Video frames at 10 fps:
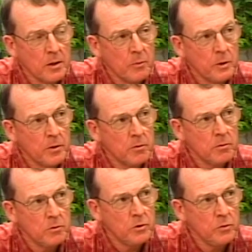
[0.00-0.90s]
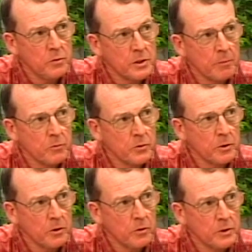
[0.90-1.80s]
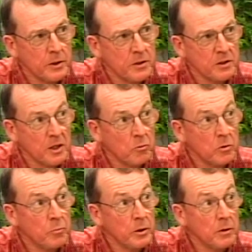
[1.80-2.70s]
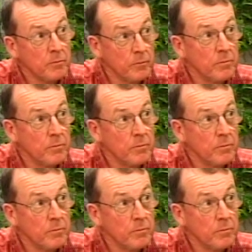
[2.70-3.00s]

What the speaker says: we could do some sort of negotiation that would be,